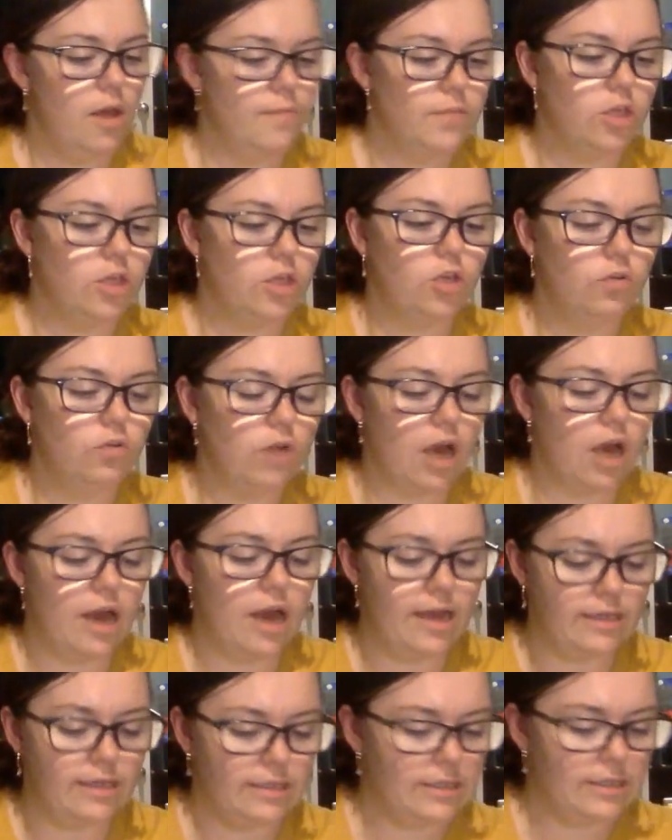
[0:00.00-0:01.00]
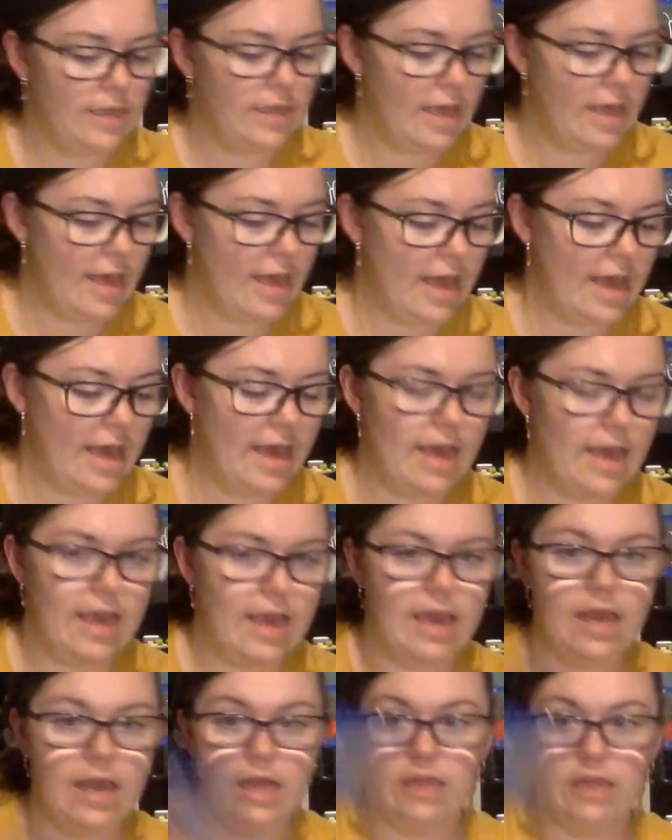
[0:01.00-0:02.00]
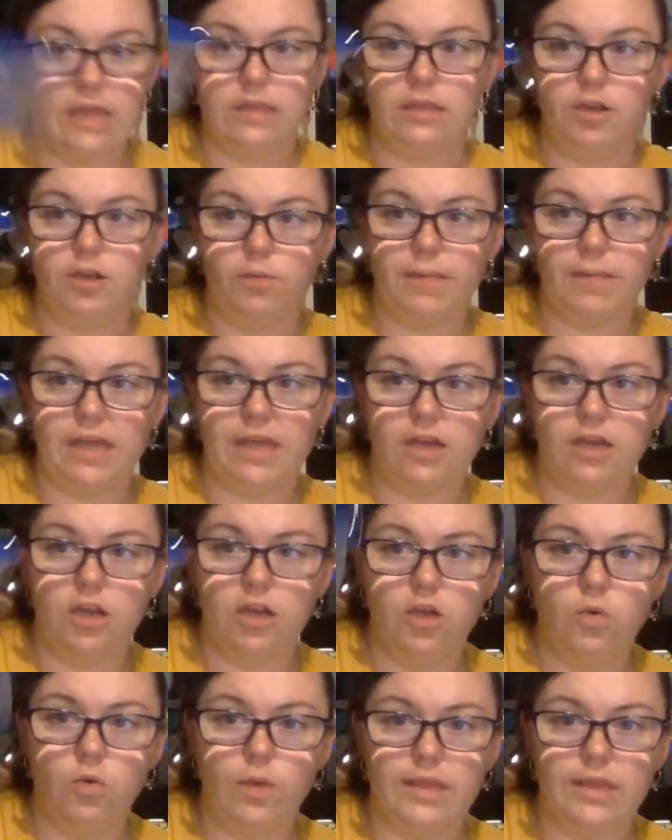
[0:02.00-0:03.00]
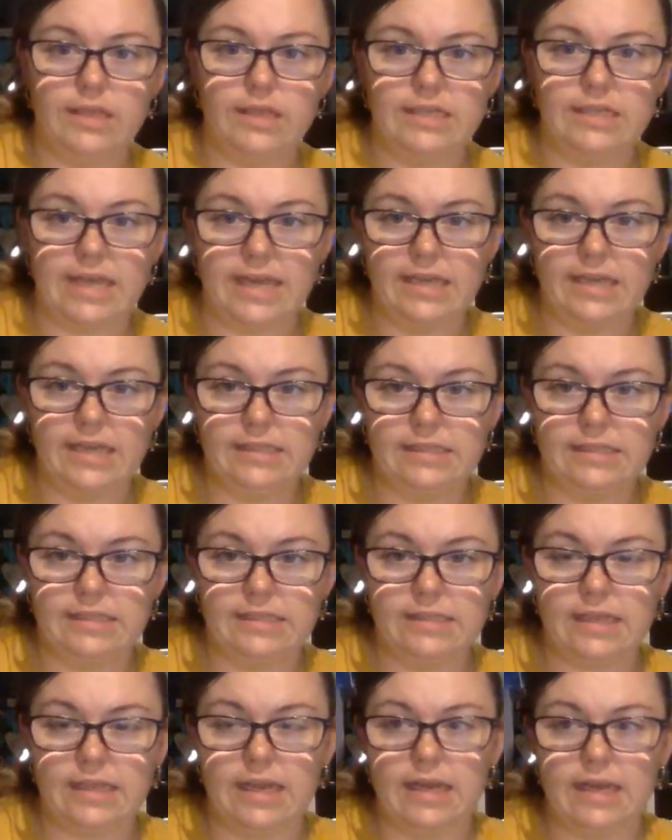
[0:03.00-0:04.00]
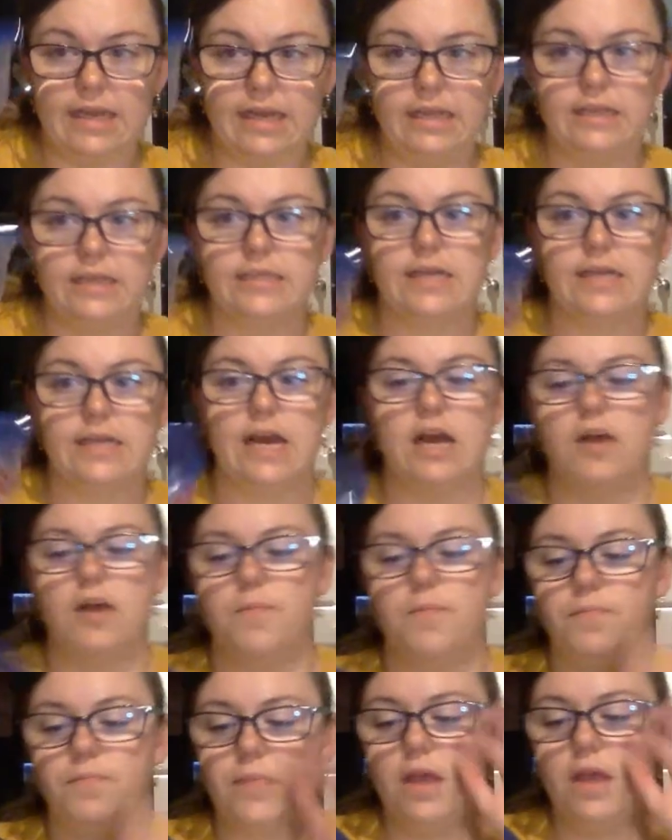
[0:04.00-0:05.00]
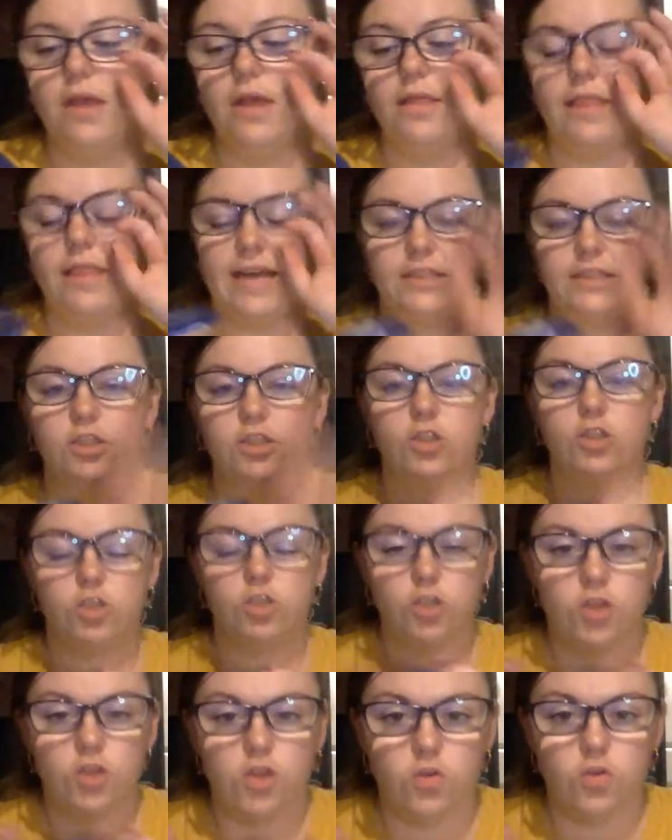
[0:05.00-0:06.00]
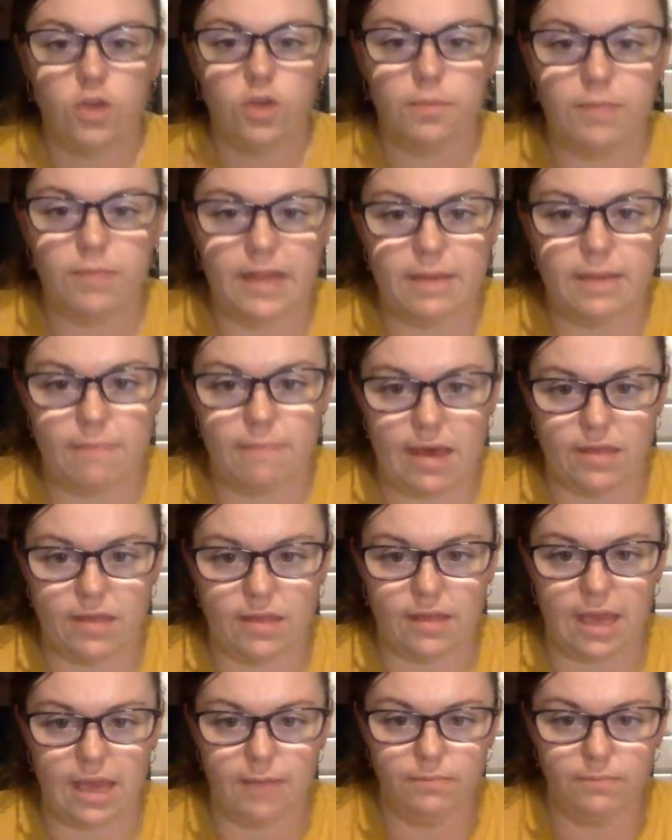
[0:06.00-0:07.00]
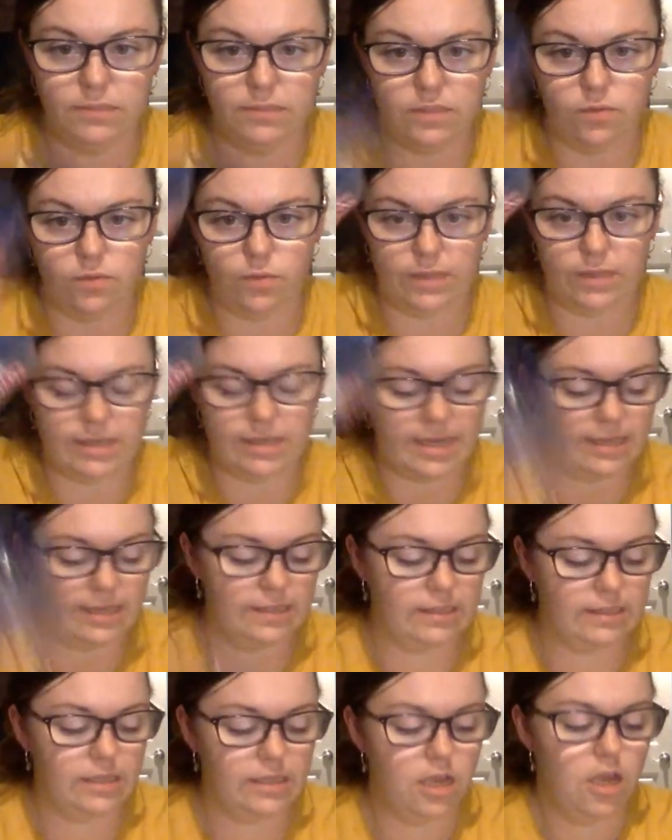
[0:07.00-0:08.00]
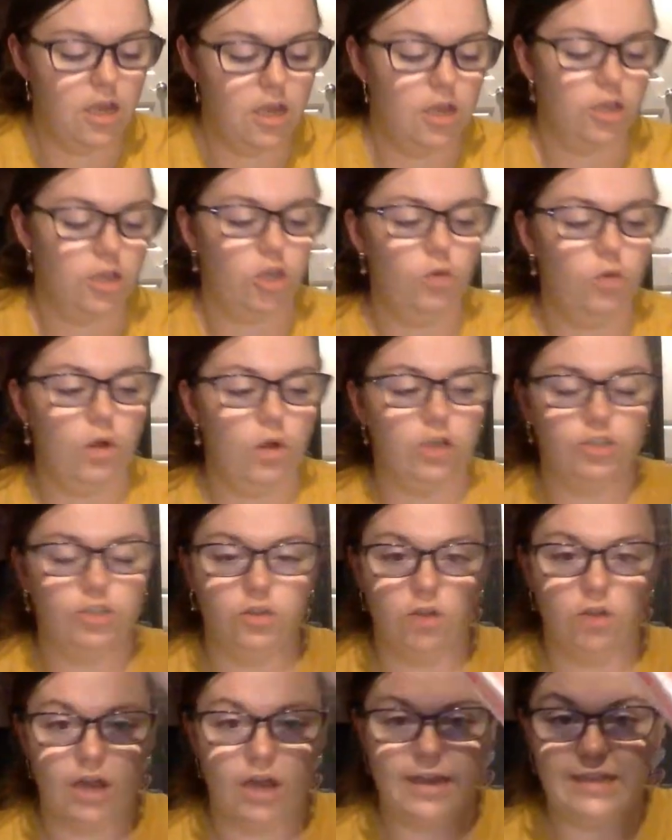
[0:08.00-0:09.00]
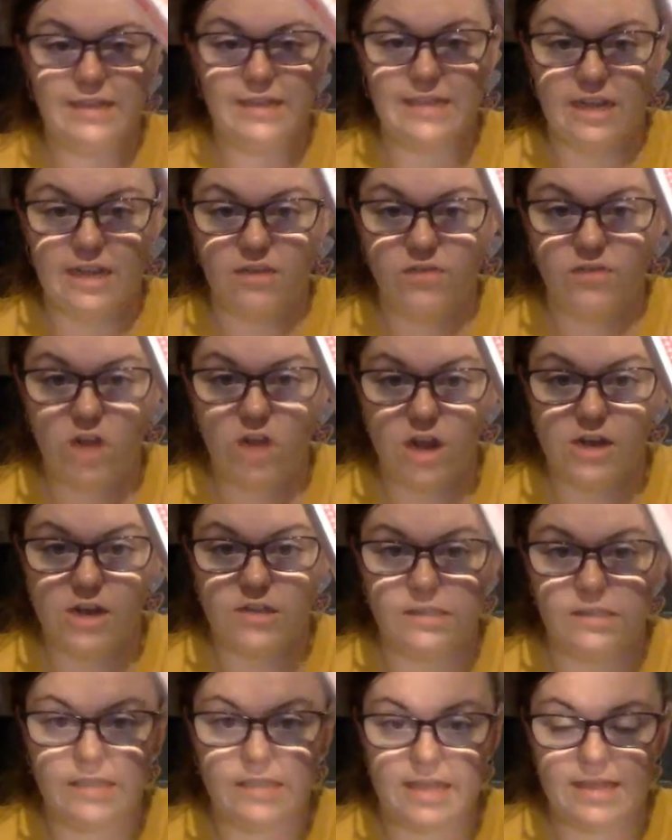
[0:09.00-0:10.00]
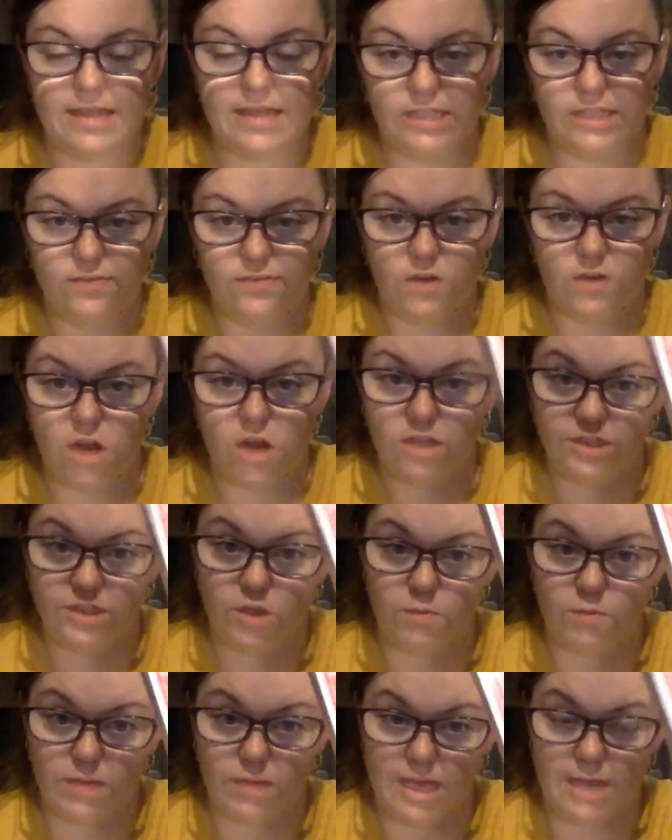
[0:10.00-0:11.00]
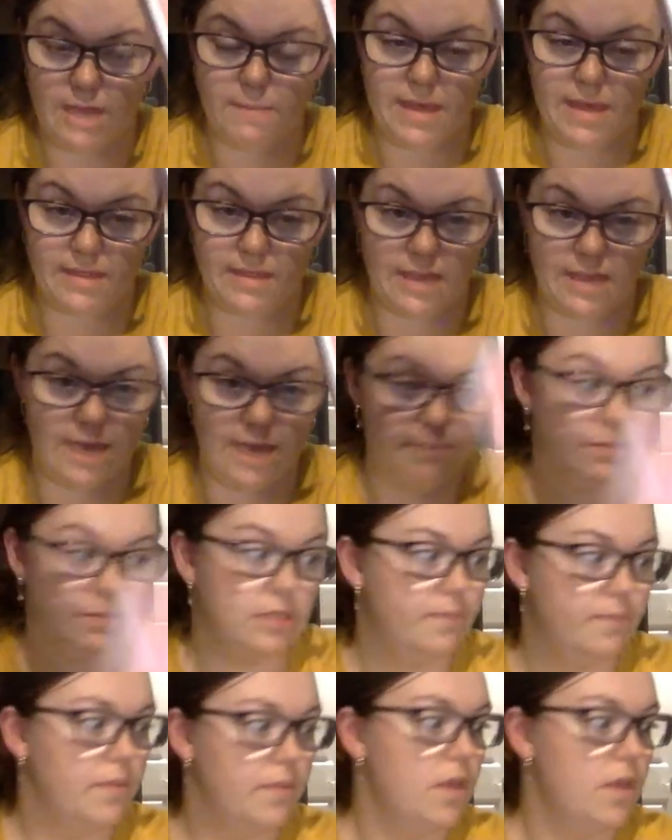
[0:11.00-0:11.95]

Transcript: You got a little bin with dice in it. That's so that you can play math games with dice. You also got a deck of cards, and that's for also playing math games.